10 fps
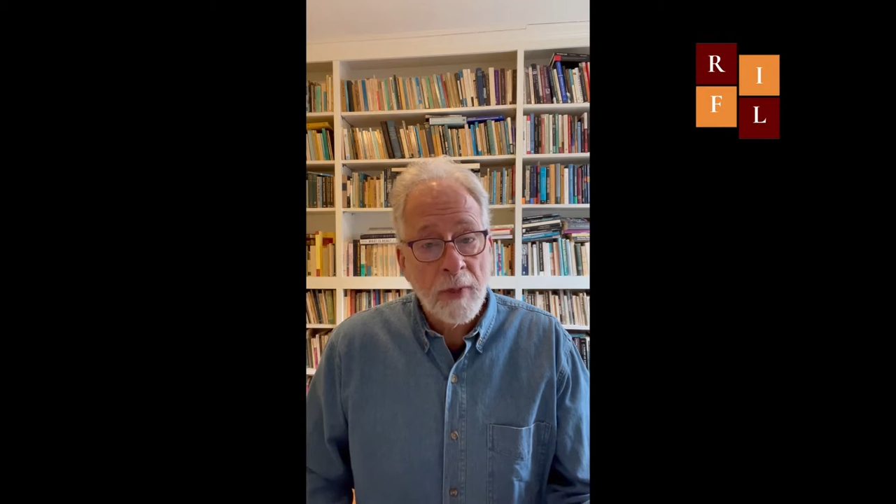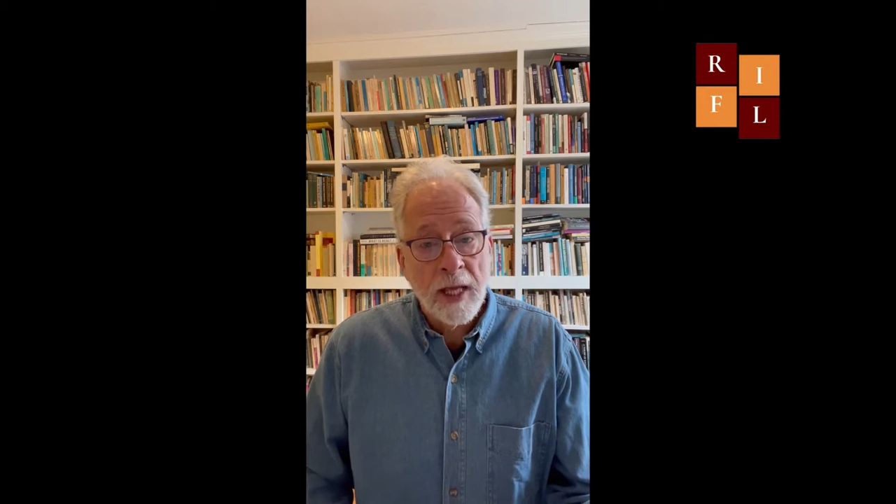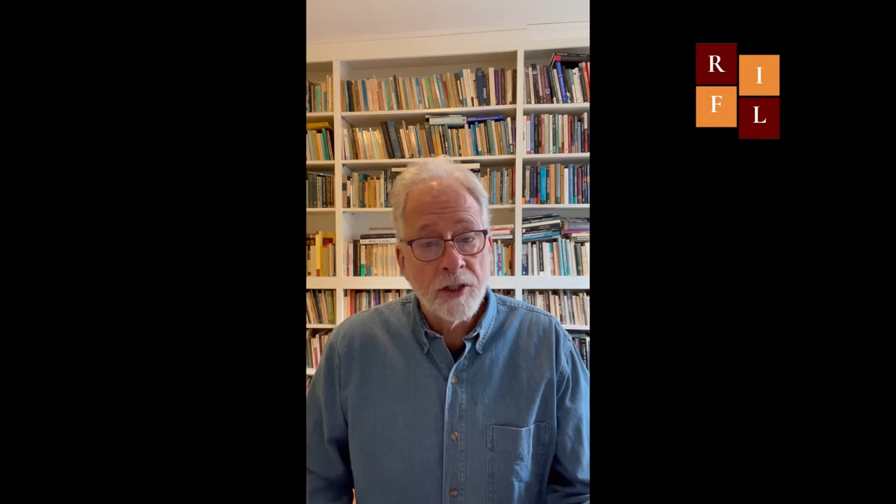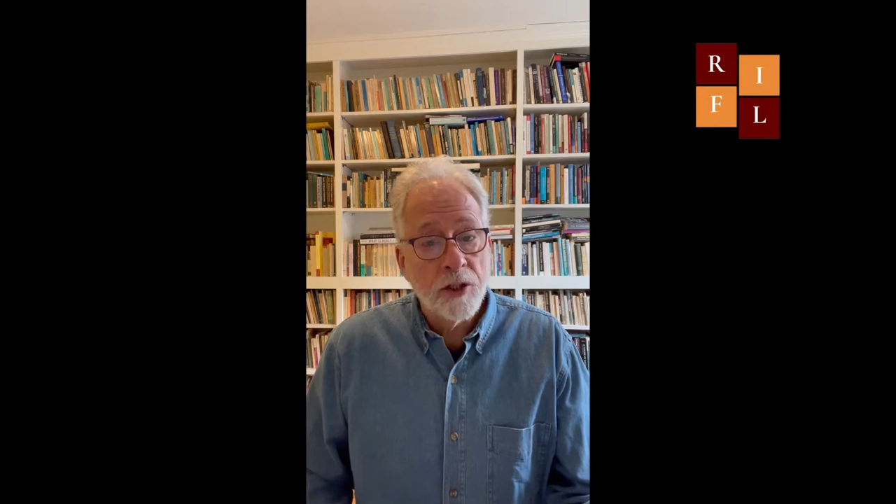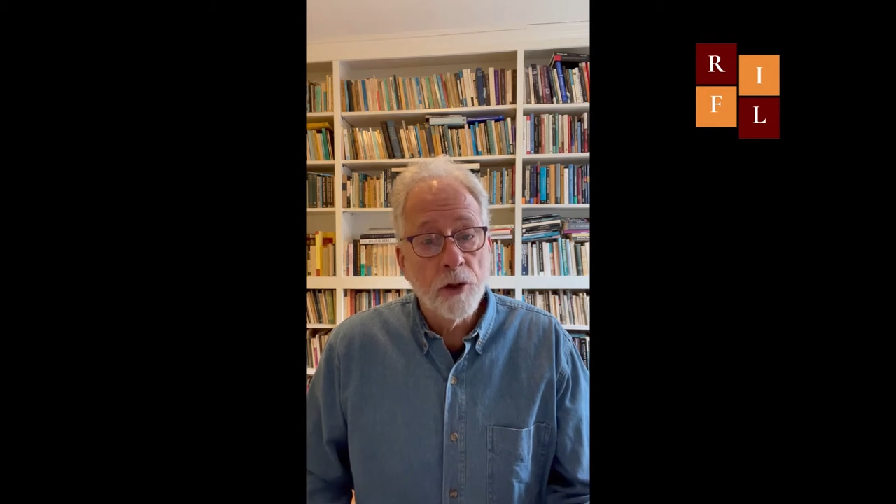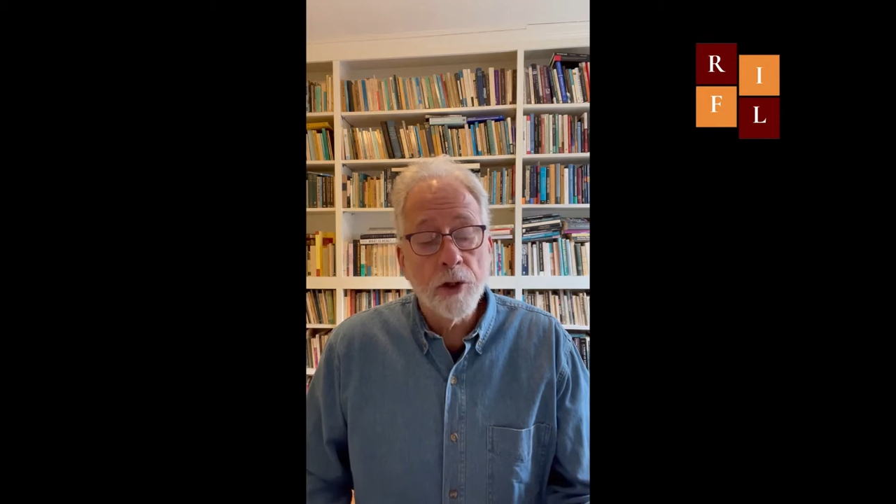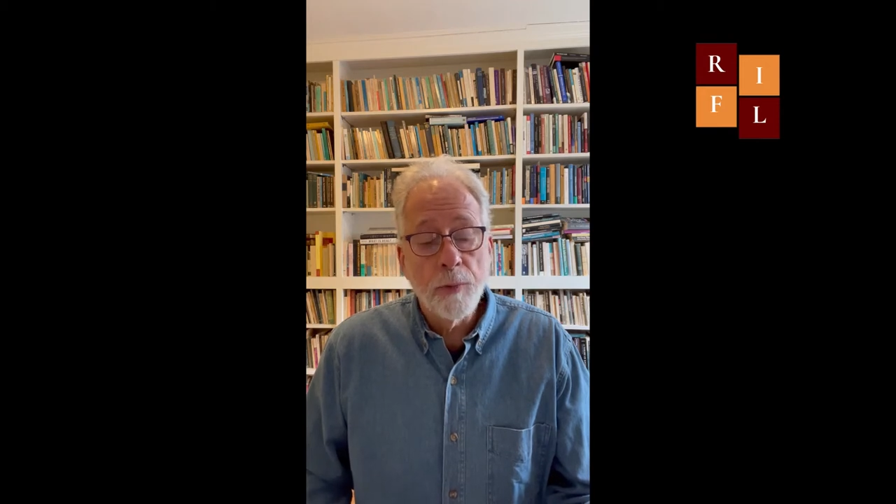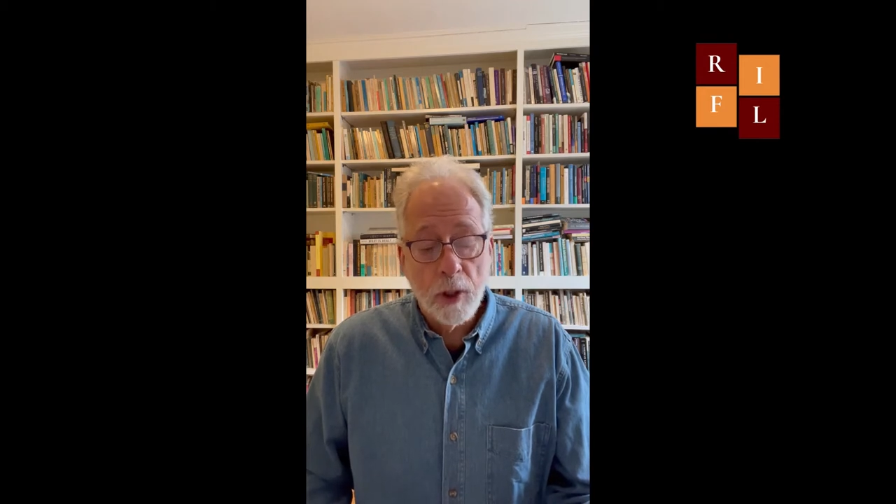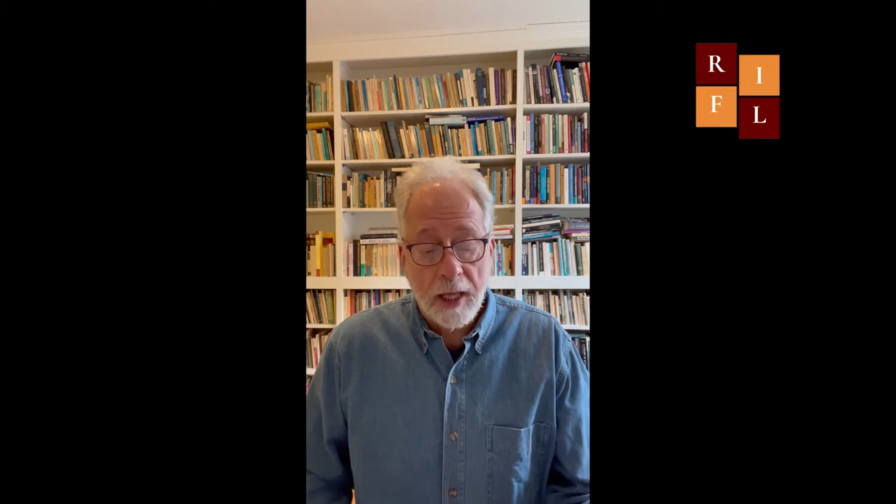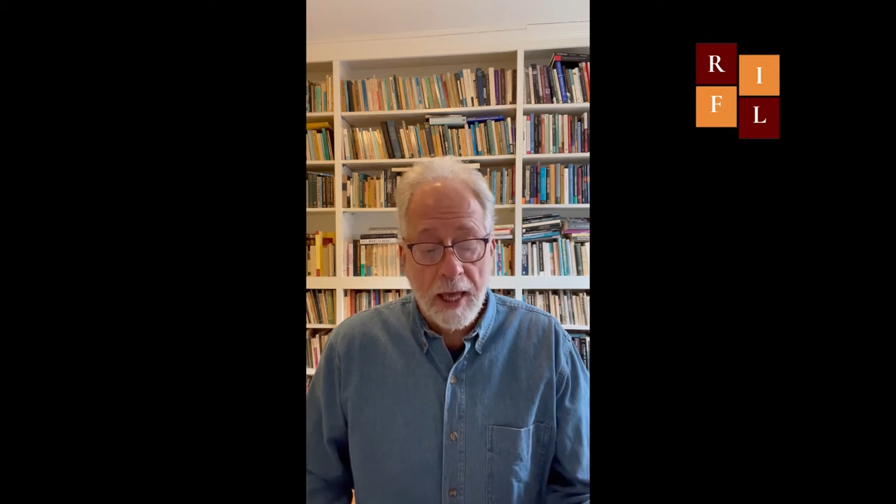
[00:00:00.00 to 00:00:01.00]
and still
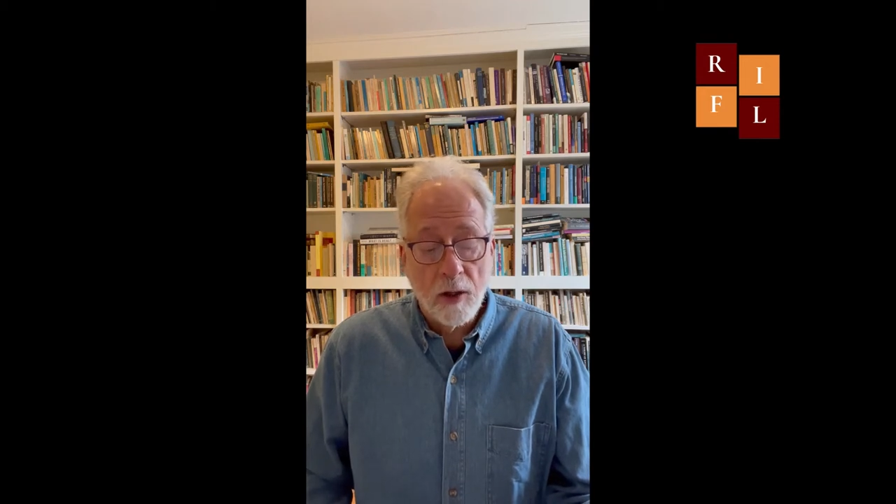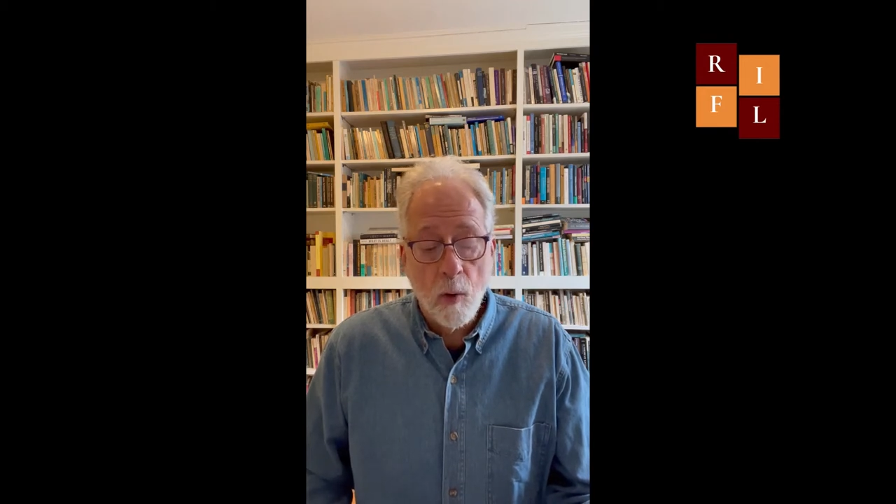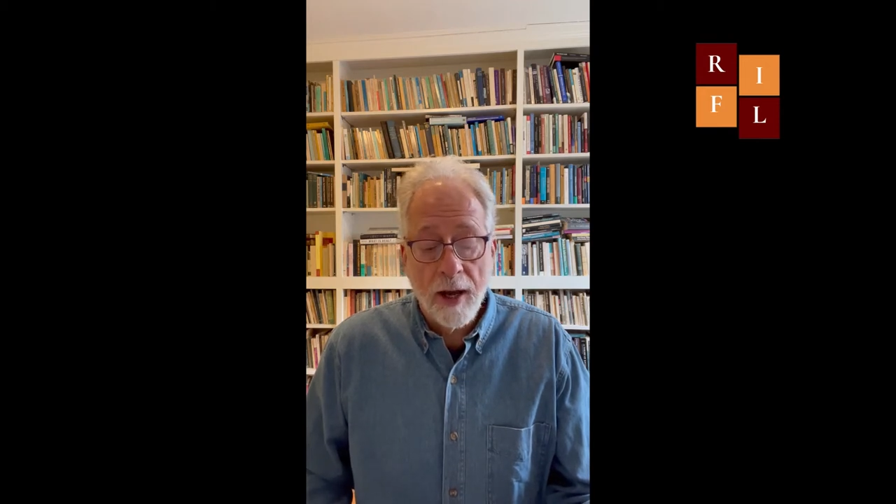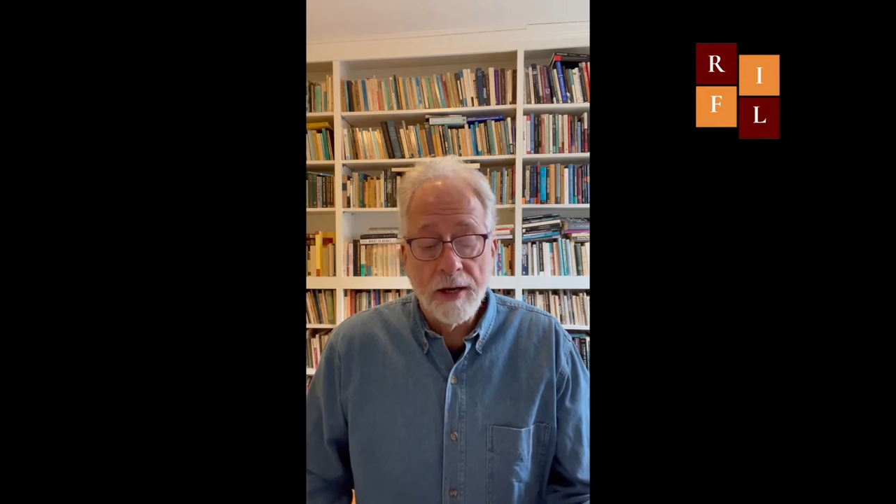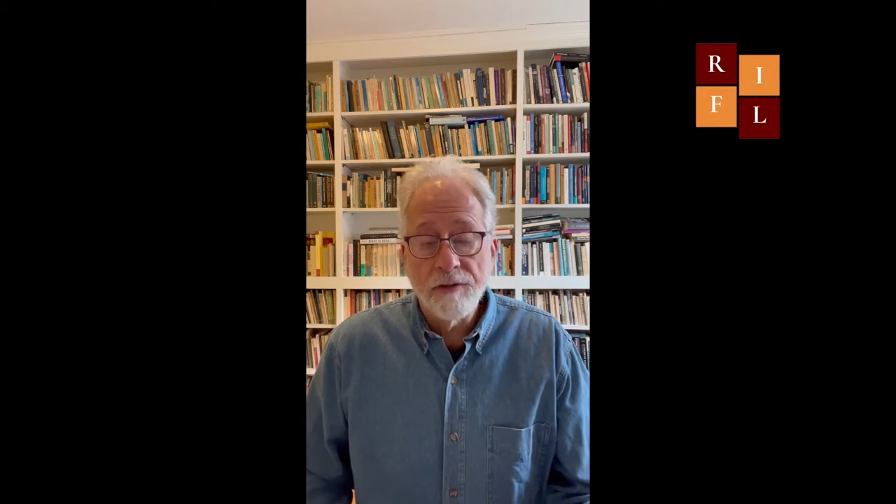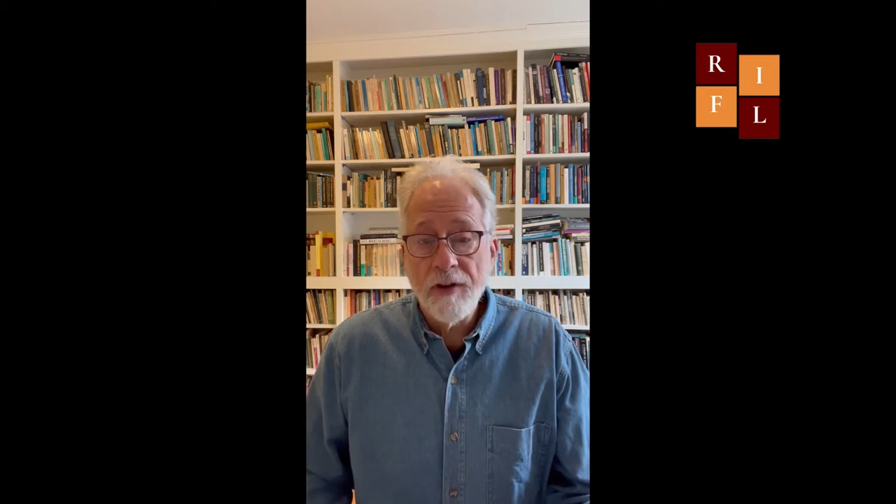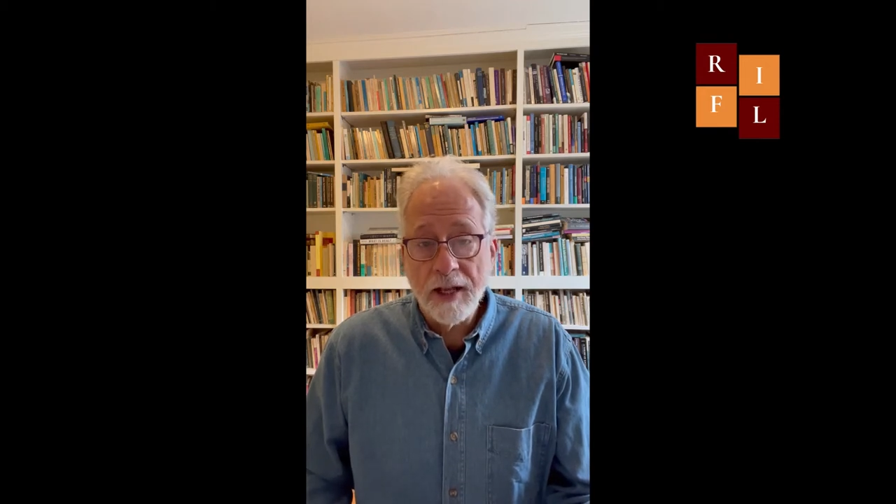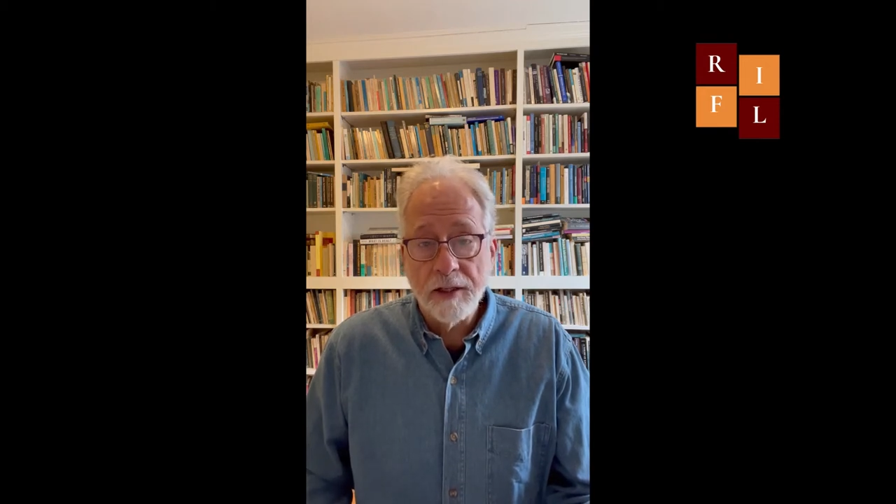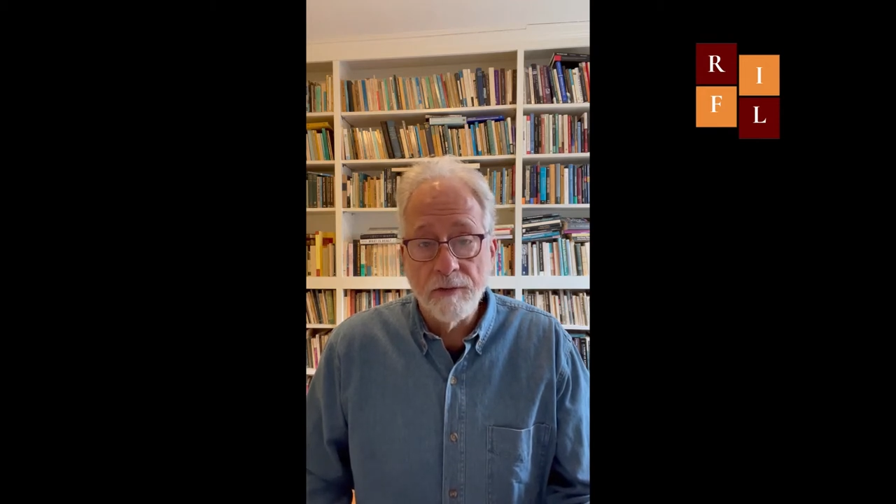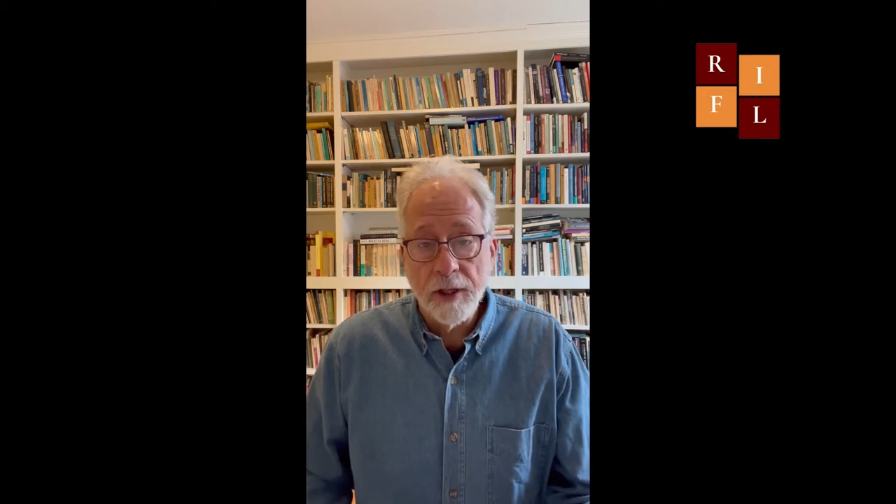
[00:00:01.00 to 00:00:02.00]
communicate quite
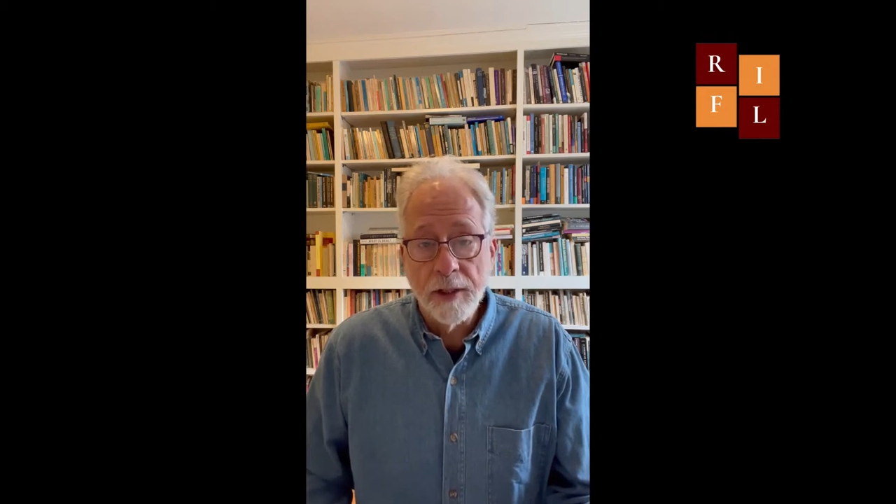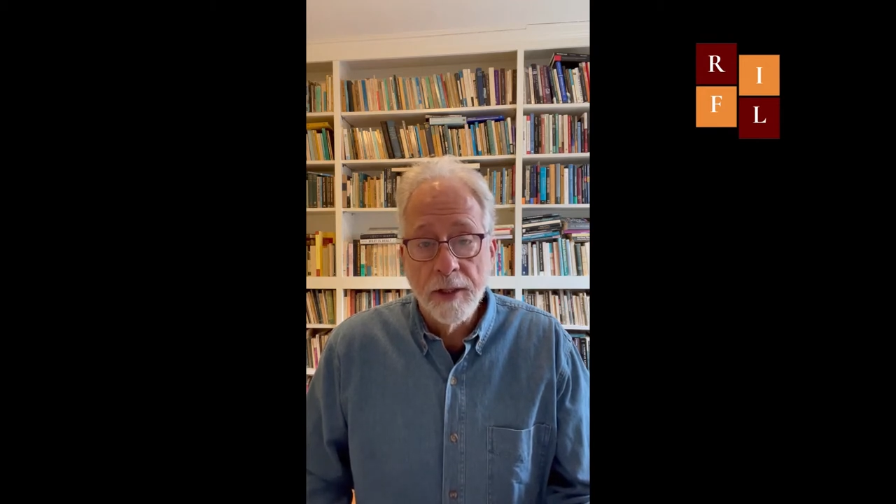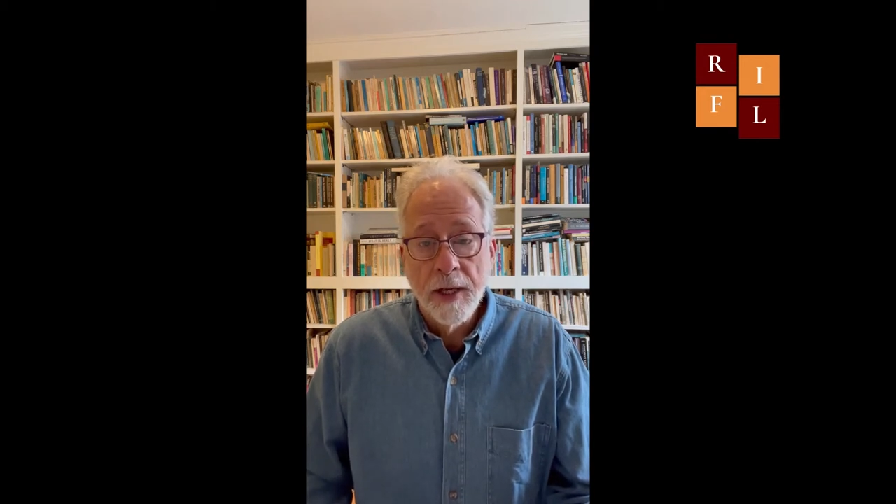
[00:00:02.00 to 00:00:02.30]
effectively.